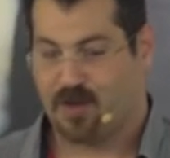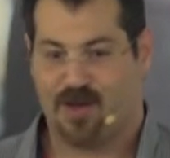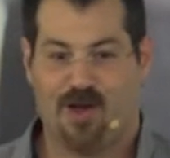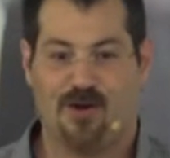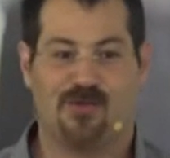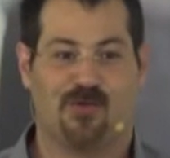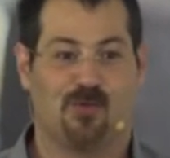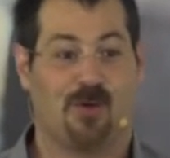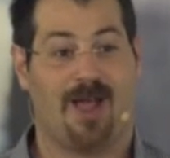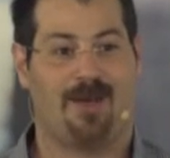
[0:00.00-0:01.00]
here's
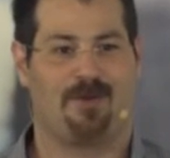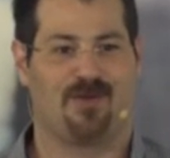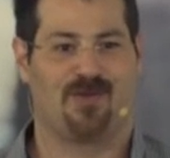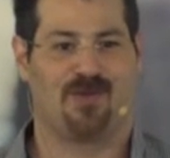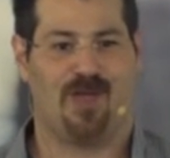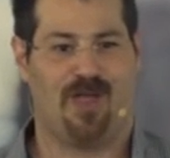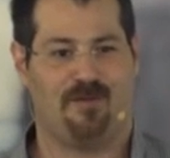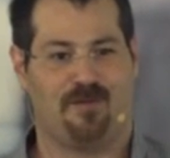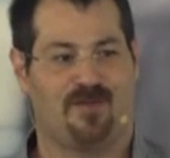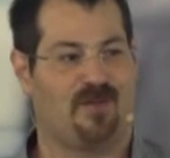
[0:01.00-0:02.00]
what happens.
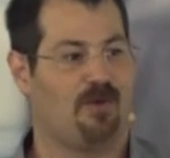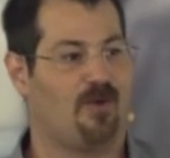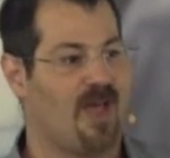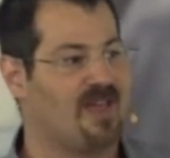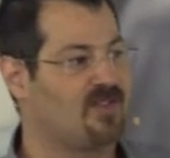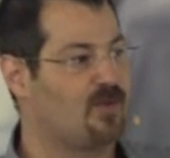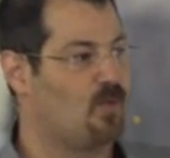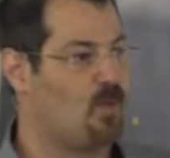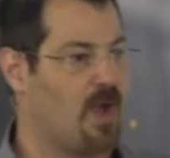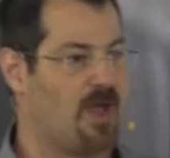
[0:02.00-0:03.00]
If the CPU has to
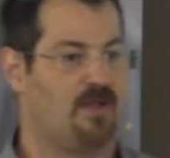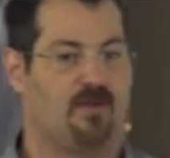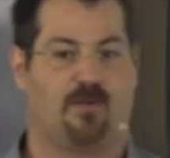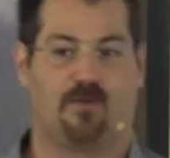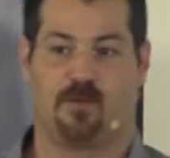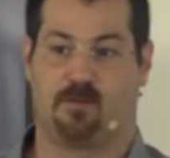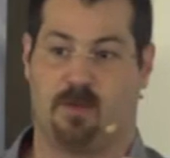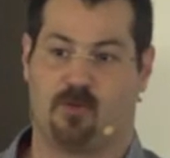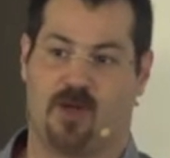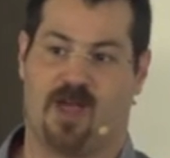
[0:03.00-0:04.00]
wait for
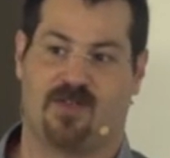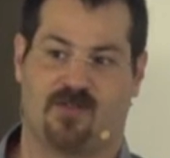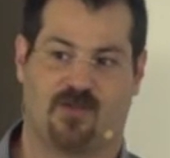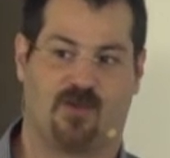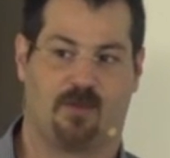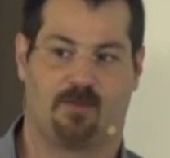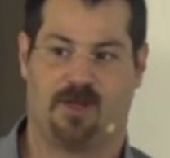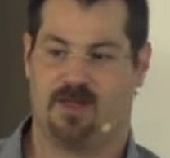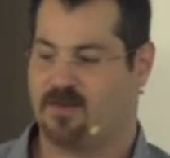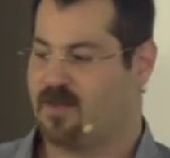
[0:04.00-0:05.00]
memory access to
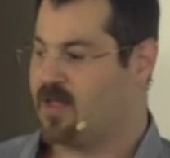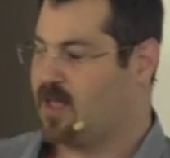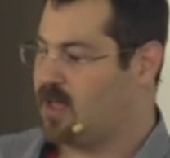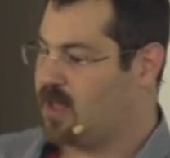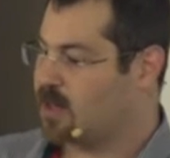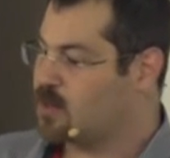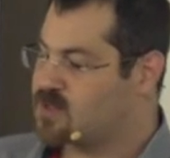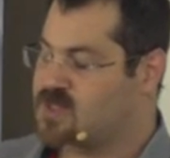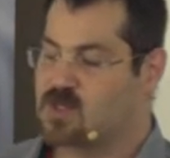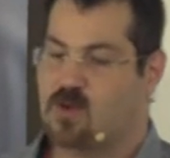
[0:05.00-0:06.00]
complete, it loses